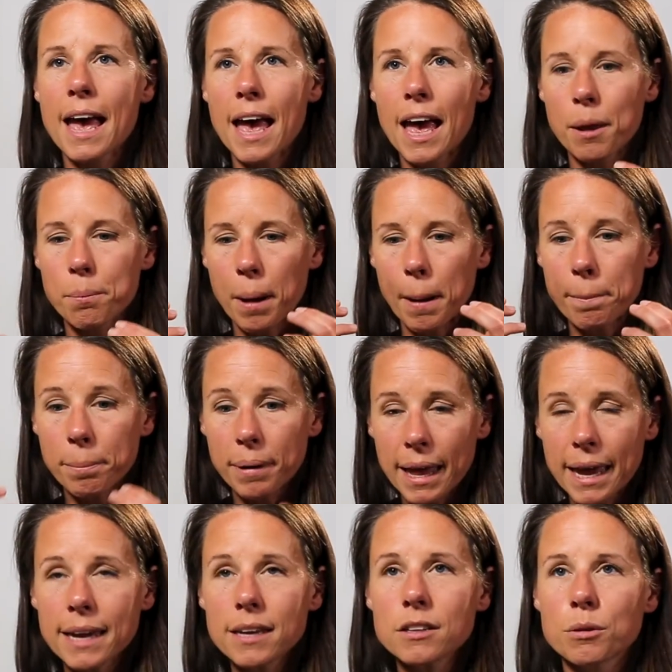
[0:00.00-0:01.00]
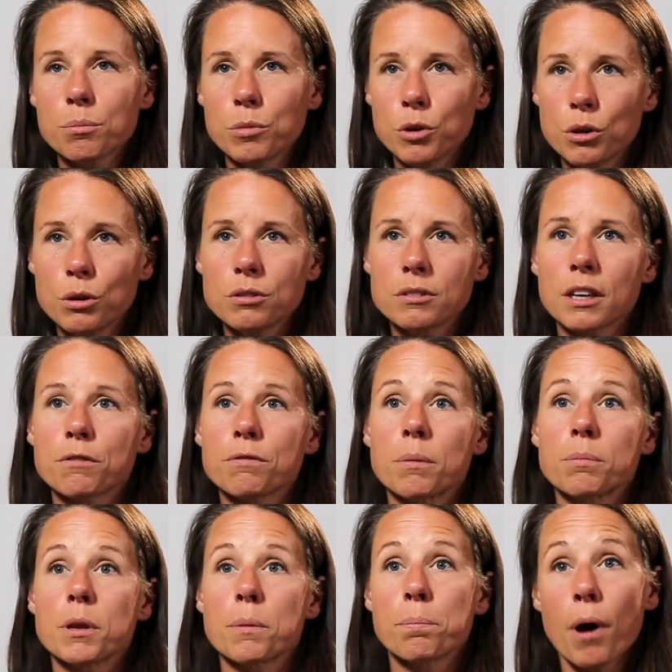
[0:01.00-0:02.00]
And by playing the music
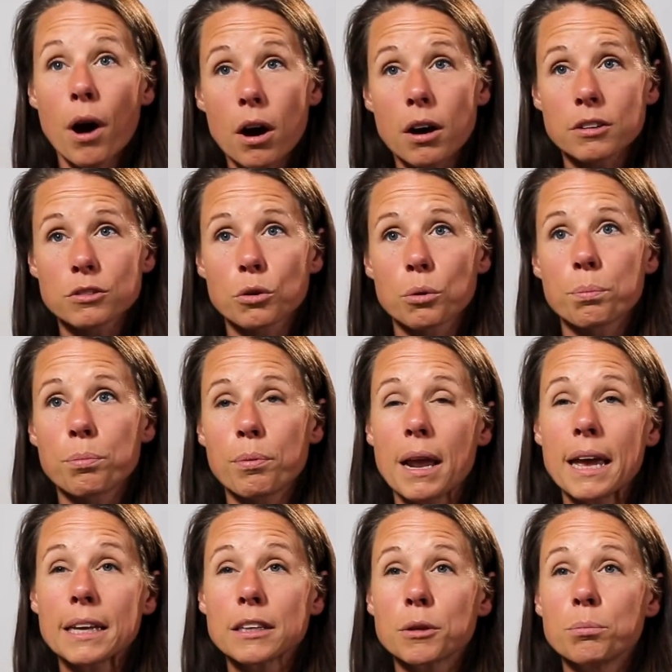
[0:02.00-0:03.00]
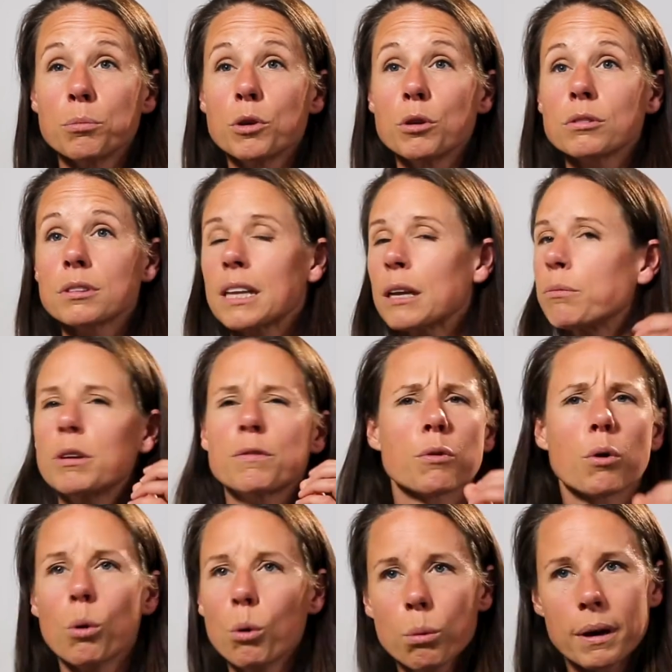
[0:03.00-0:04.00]
from the past or playing the music that we've
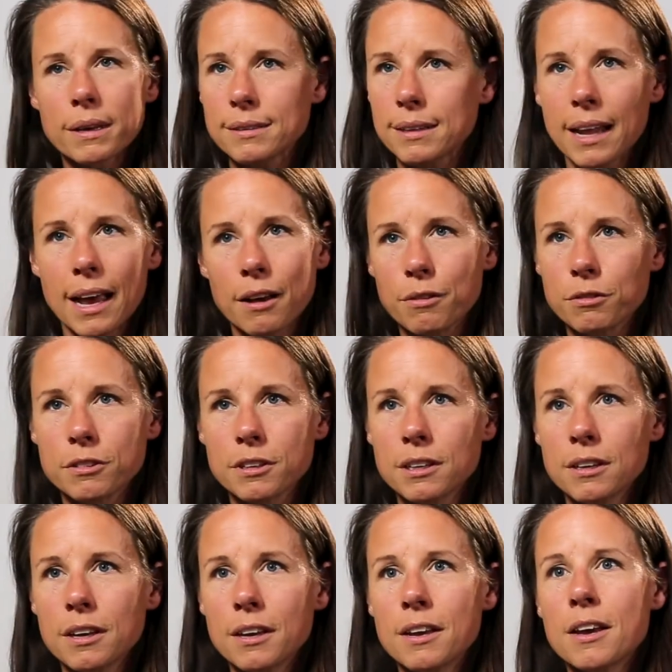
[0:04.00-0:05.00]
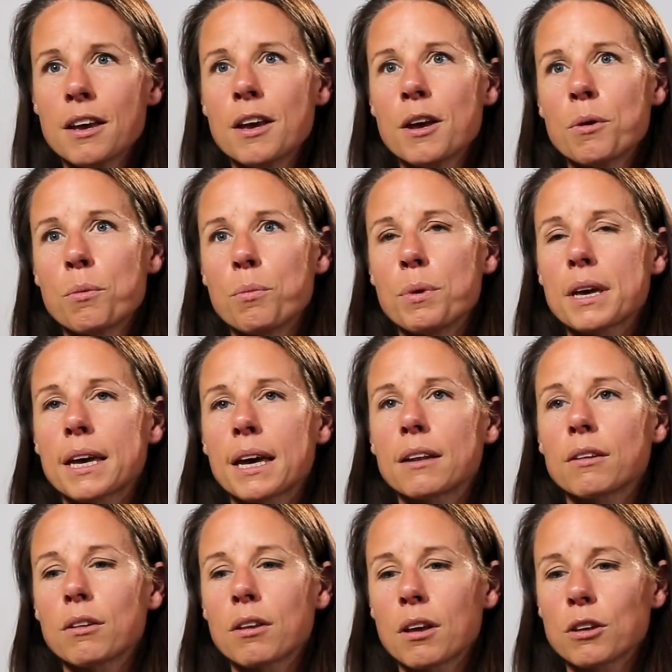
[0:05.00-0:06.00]
always loved, we
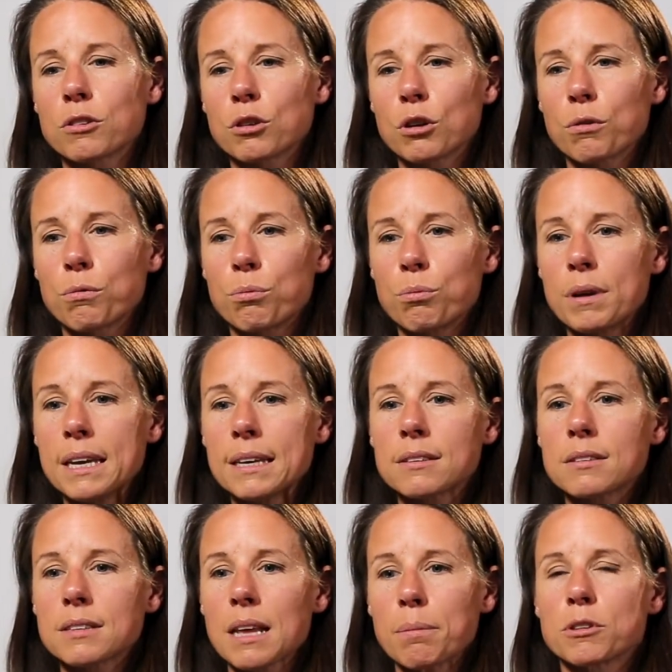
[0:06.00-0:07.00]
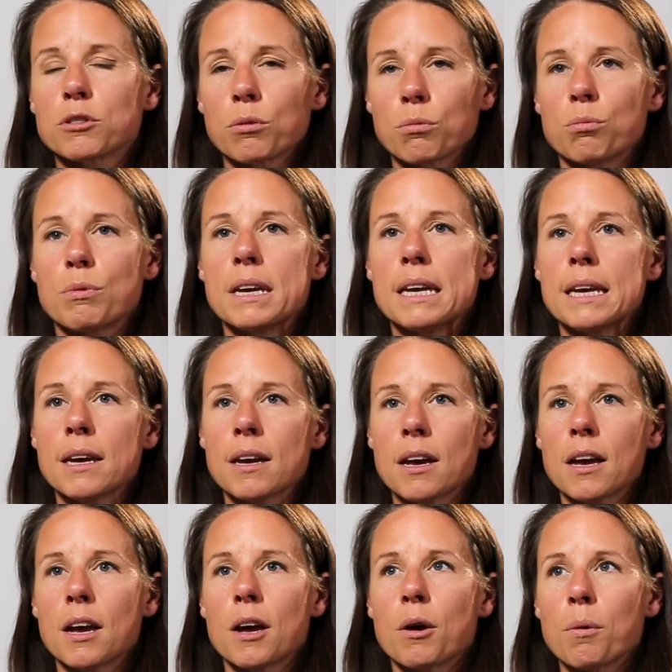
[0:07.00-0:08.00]
can sort of re-establish or
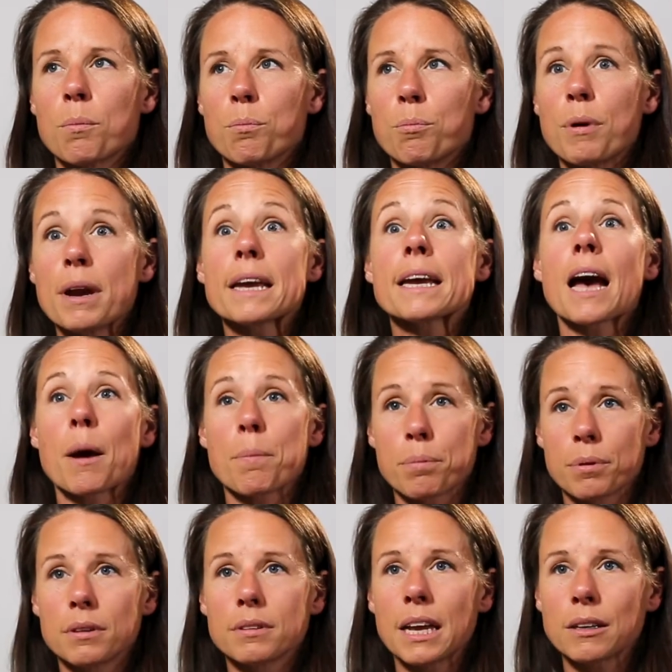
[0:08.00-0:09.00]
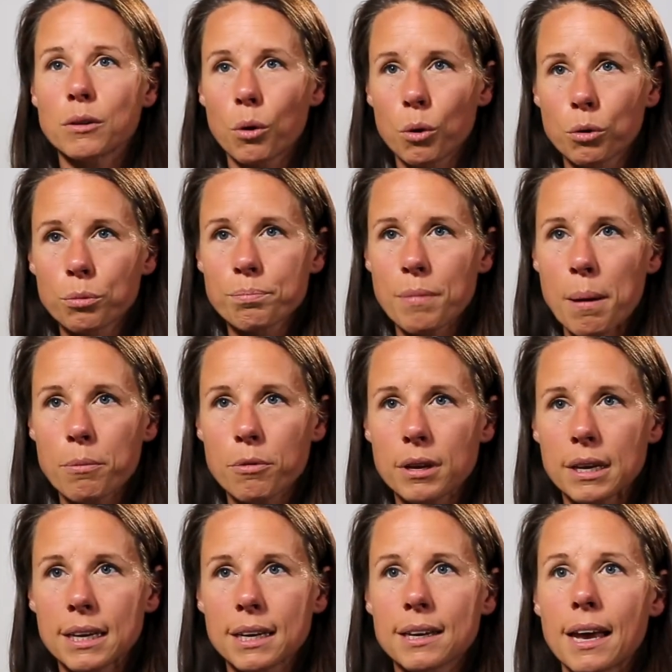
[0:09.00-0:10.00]
bring up that old
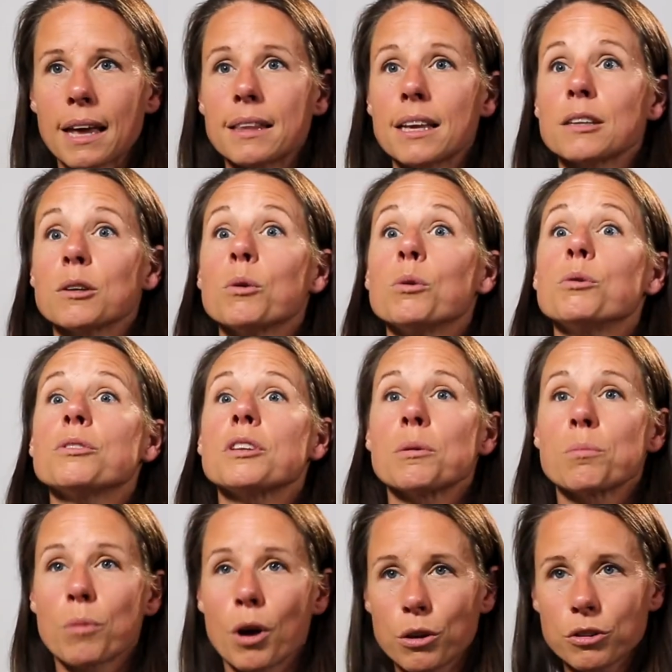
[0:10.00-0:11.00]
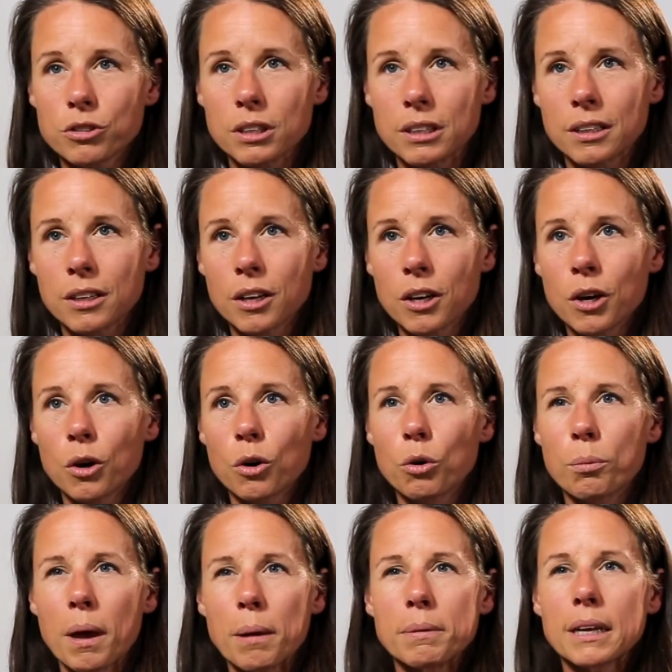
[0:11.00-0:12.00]
memory and that old emotion,
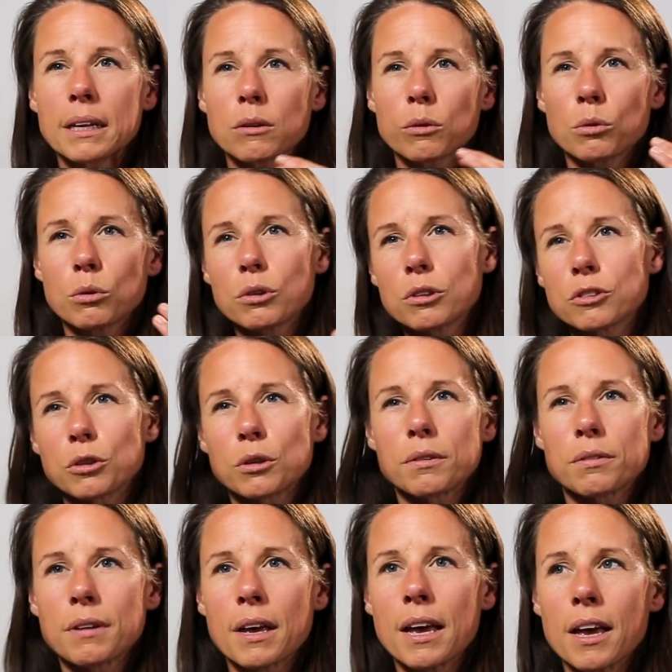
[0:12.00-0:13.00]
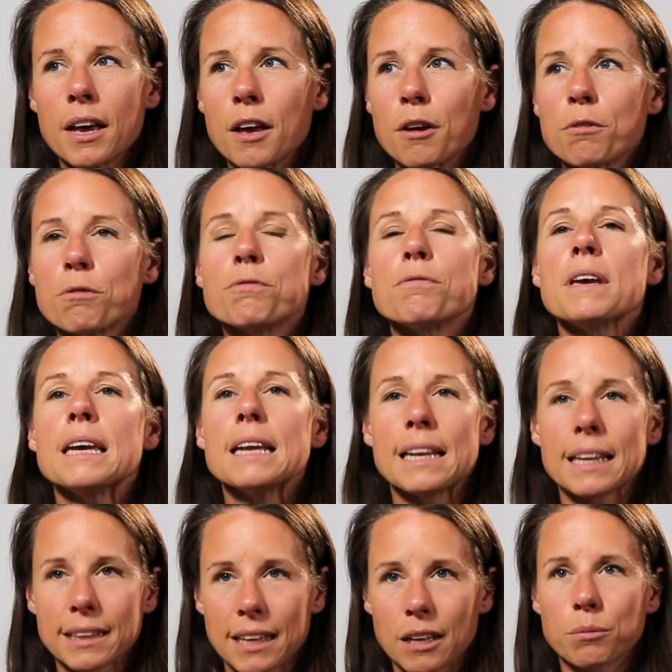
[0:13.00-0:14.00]
or maybe that old sort of
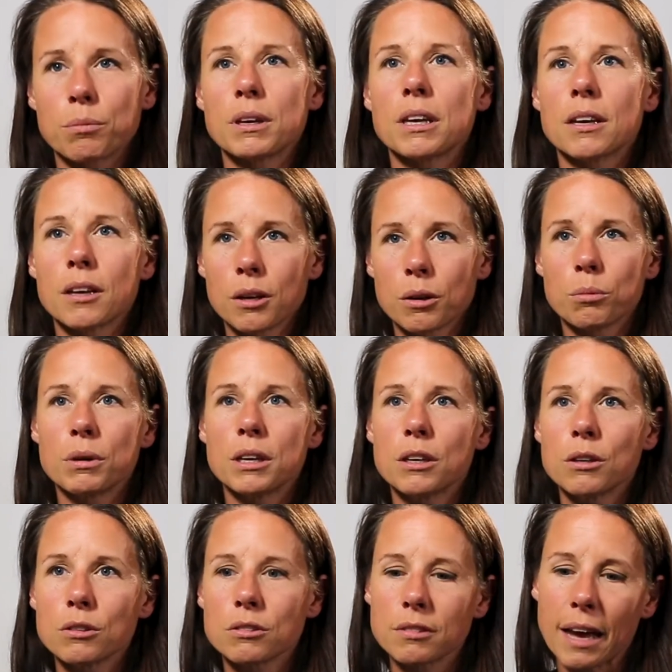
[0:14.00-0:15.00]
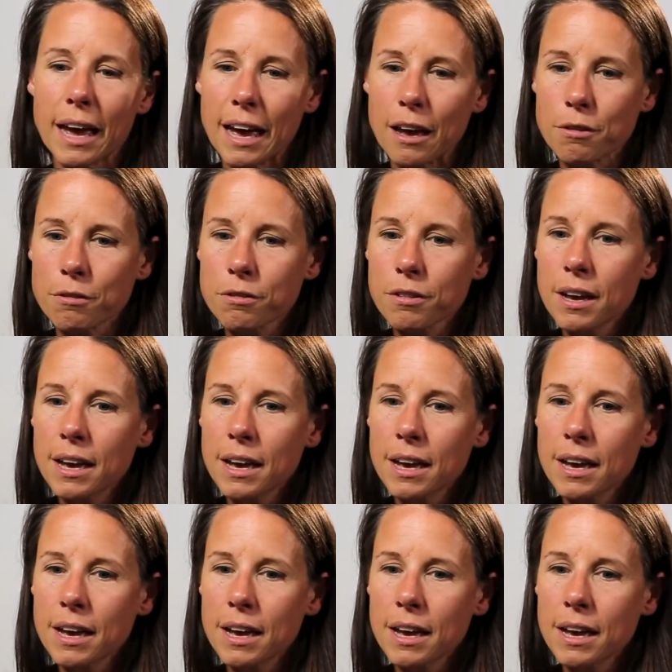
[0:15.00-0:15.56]
feeling that we used to have.